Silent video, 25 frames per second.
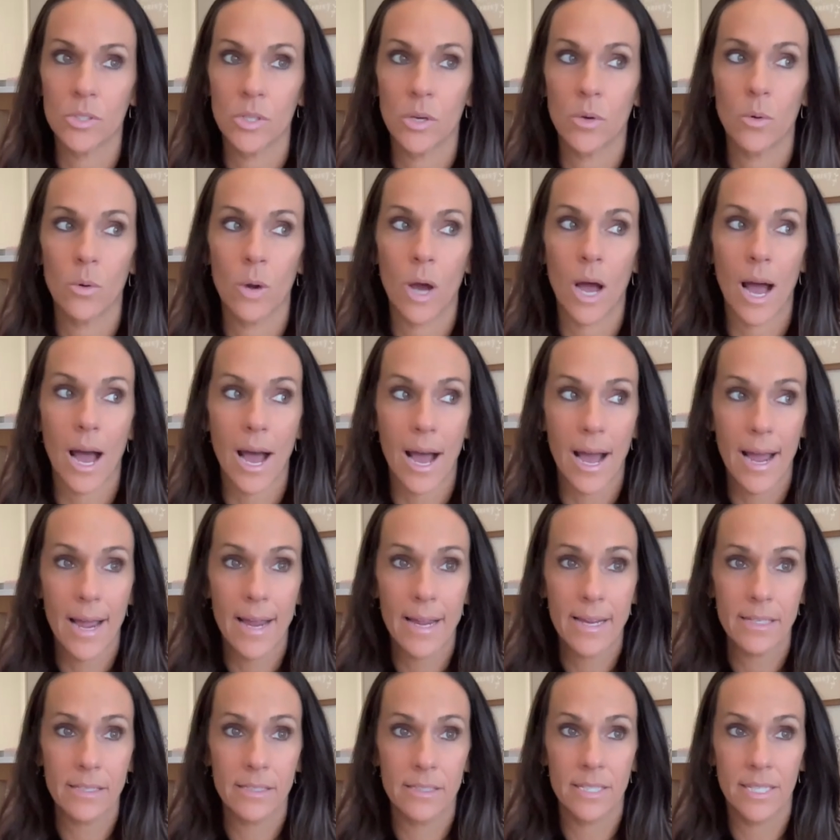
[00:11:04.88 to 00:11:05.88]
So
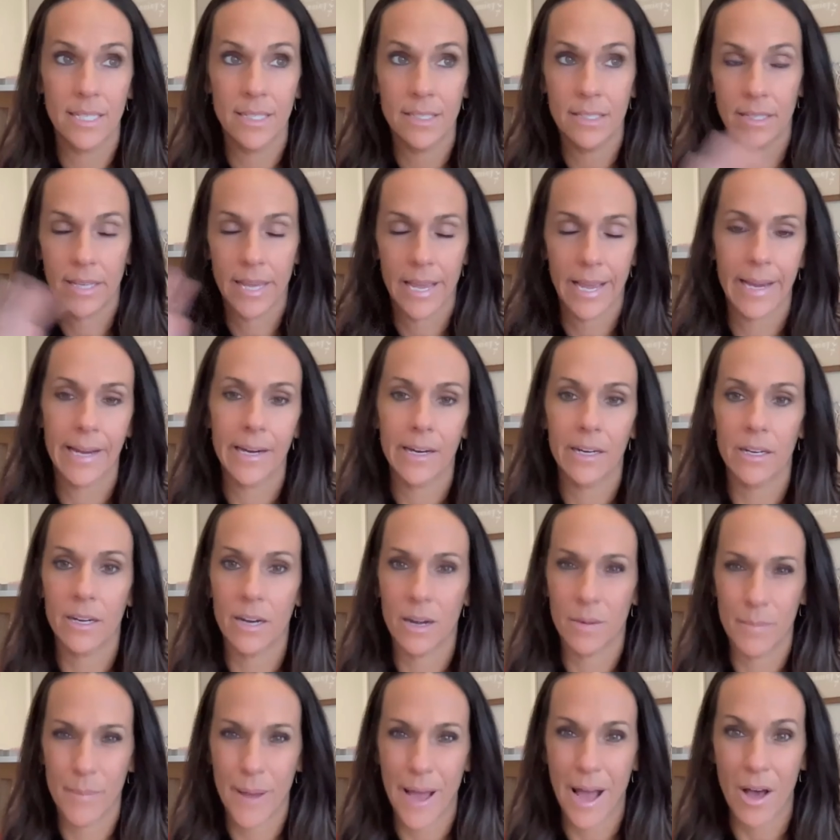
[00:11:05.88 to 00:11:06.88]
I didn't care
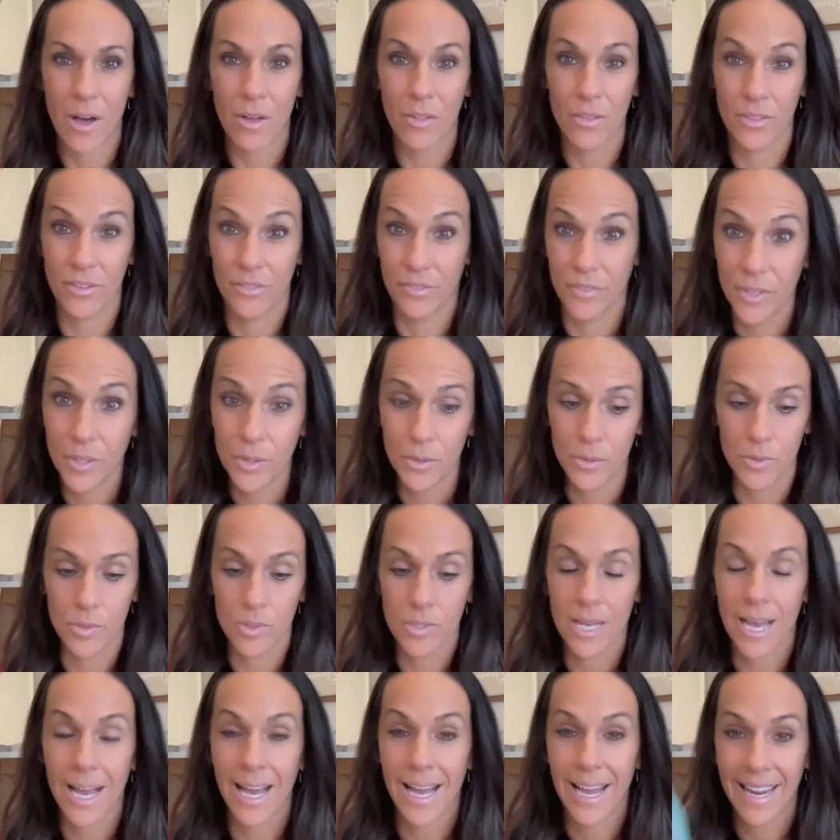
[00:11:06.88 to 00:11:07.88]
about the
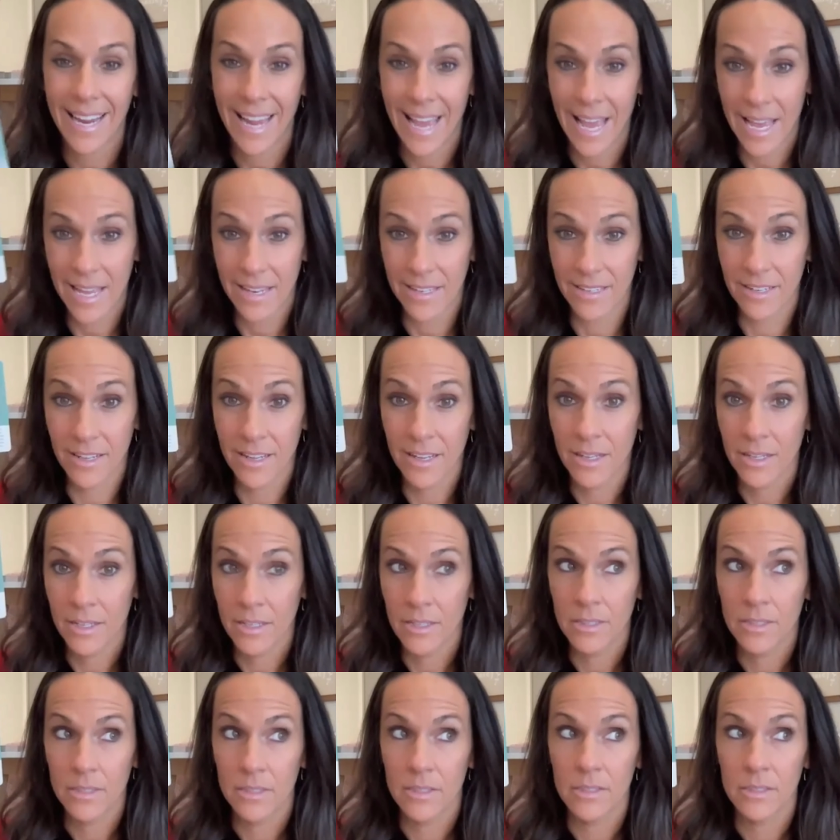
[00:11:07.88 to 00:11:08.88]
views. I had,
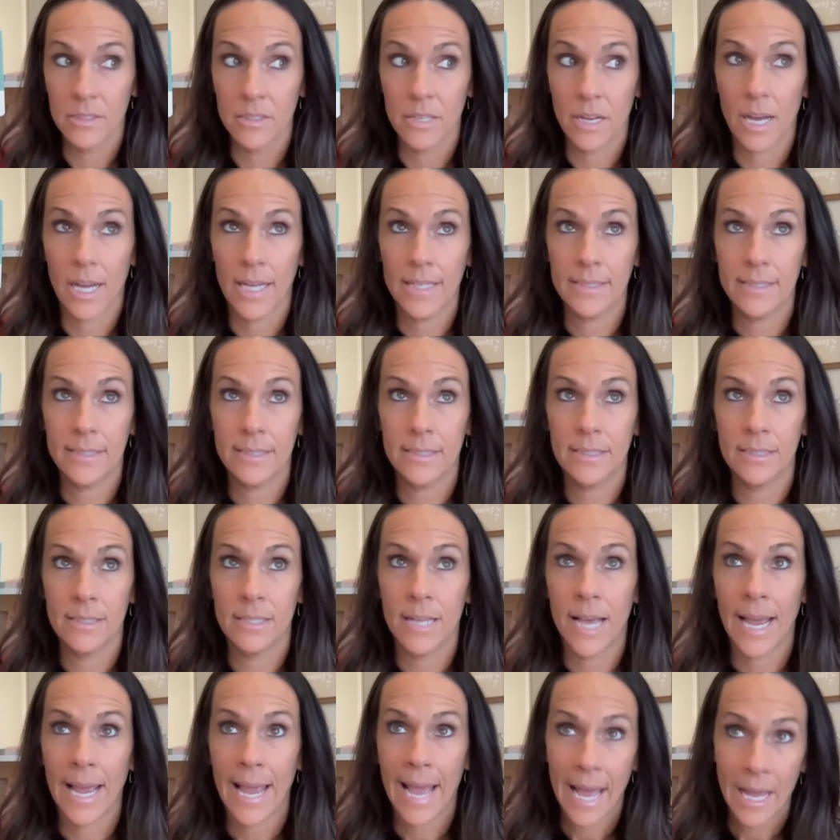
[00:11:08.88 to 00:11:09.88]
I,
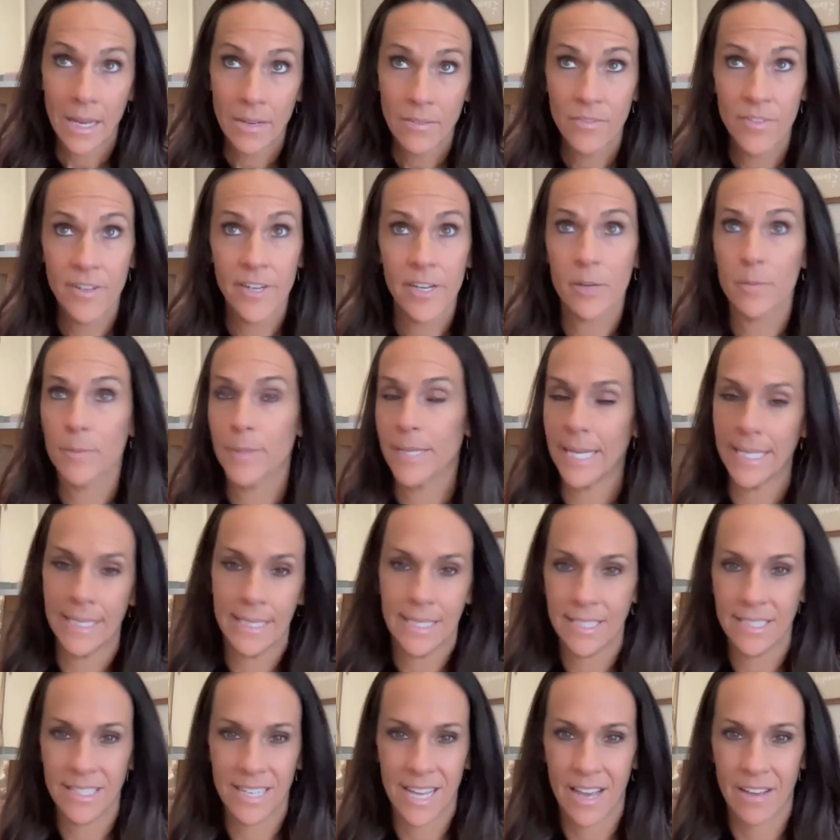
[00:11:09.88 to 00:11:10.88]
I had fear, but I
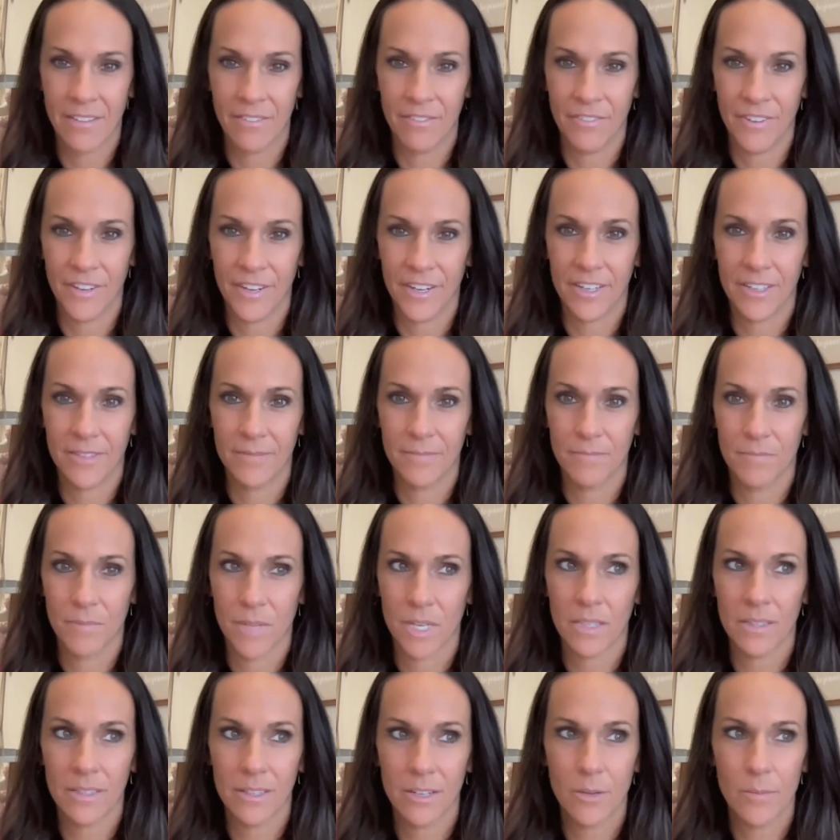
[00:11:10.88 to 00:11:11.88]
didn't have fear.
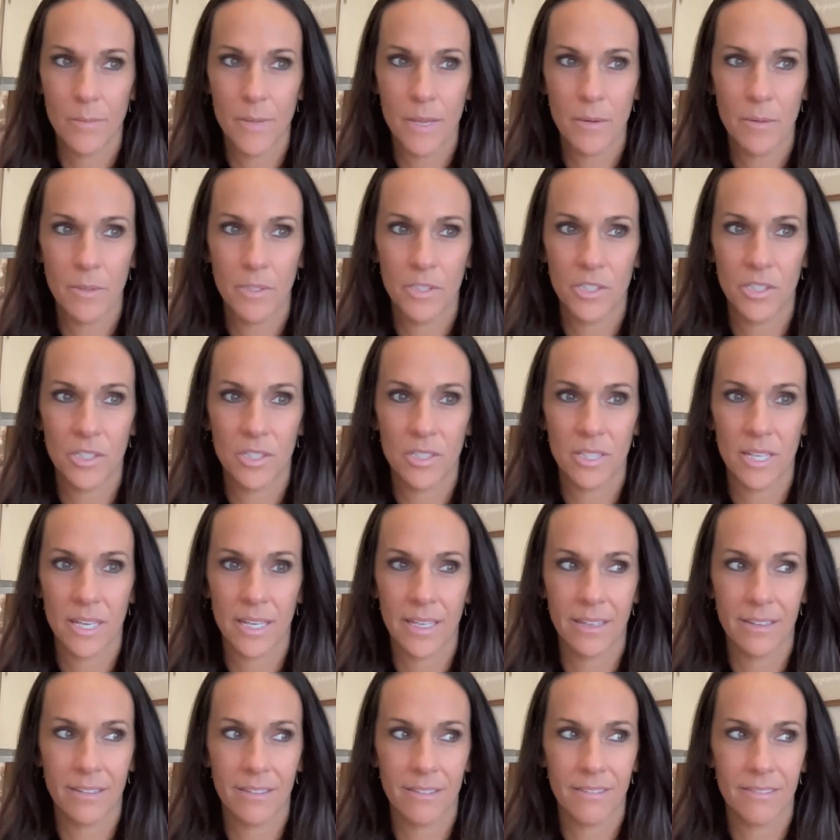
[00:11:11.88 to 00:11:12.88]
A little me was just
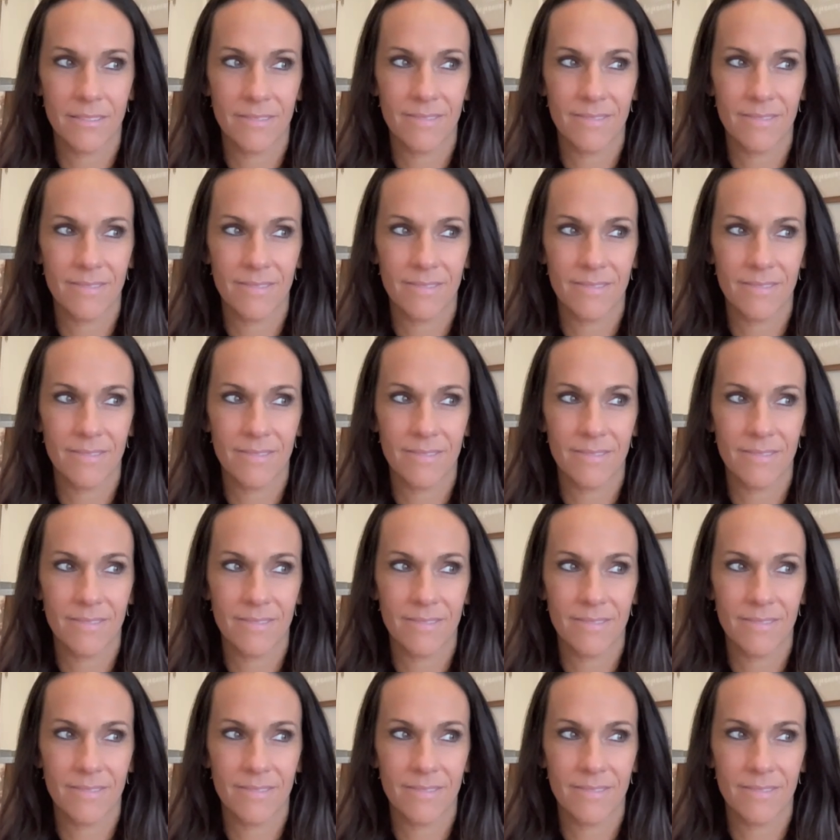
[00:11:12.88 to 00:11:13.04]
like,